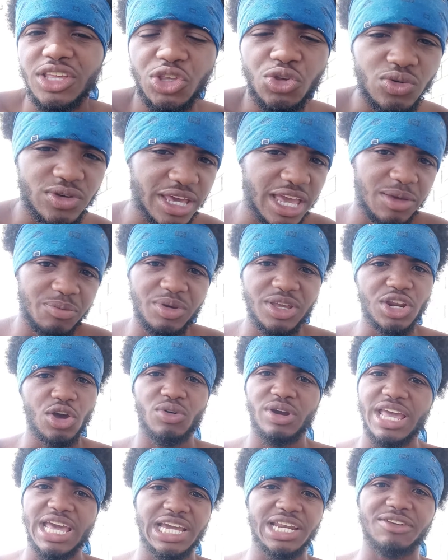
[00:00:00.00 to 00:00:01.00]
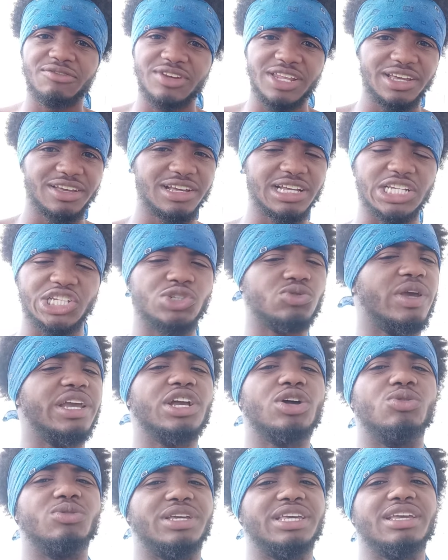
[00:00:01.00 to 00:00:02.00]
you can't be no negative nigga because you
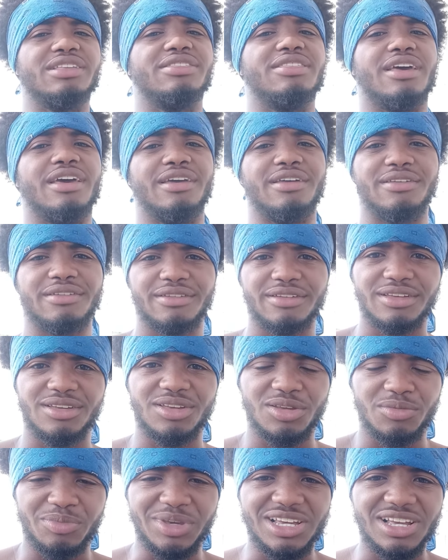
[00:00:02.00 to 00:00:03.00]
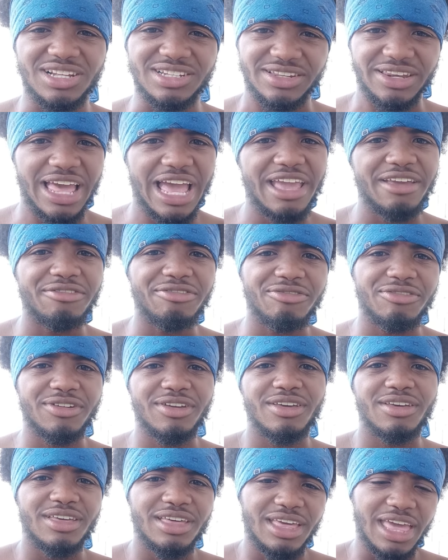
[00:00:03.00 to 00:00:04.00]
ain't going to get that. Because life
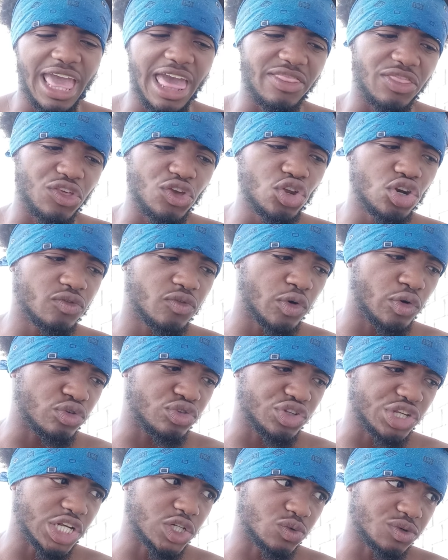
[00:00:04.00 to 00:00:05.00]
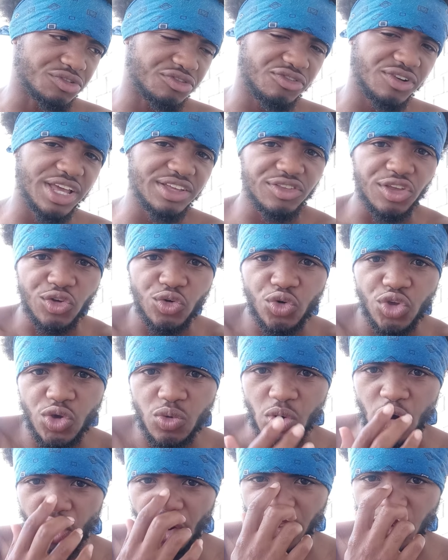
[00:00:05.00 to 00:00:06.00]
and the universe is reflecting who
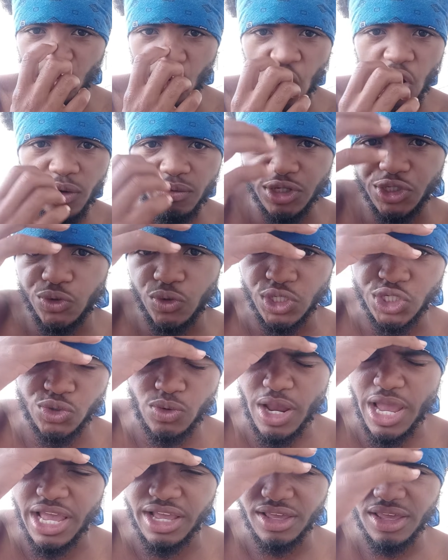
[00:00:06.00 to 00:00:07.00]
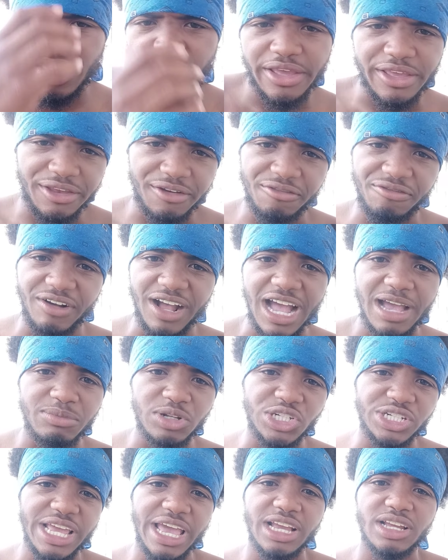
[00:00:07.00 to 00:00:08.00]
you are. You are what you attract. Your vibe
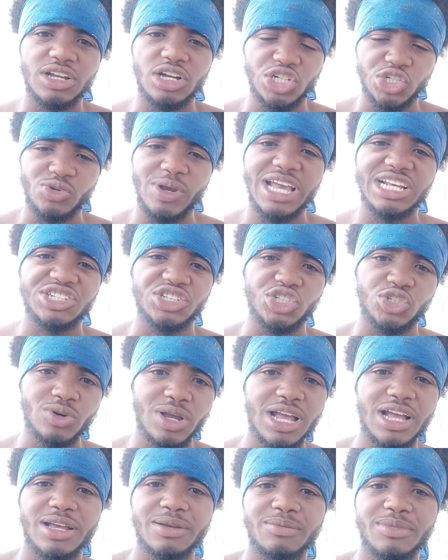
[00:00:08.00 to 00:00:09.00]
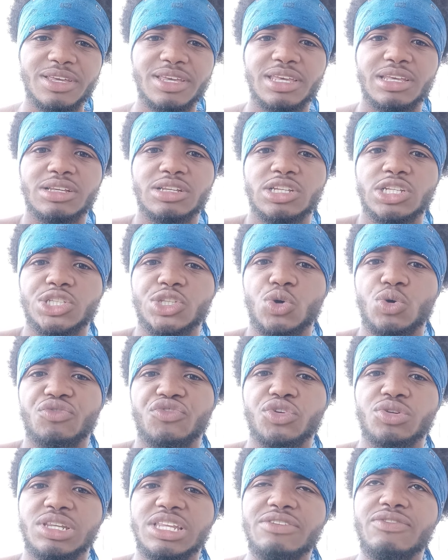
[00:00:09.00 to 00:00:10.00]
attract, attracts your tribe. So
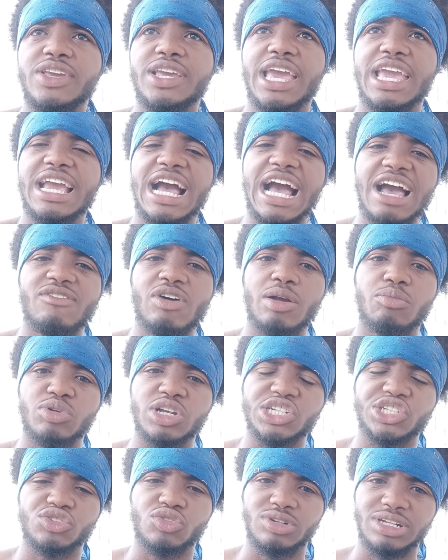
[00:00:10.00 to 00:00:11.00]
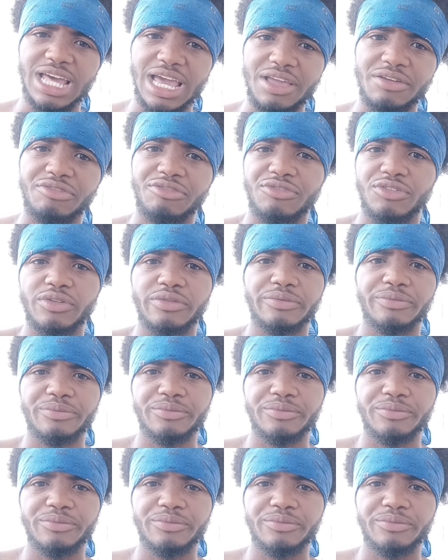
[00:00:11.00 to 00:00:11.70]
if you're living a high vibrational life,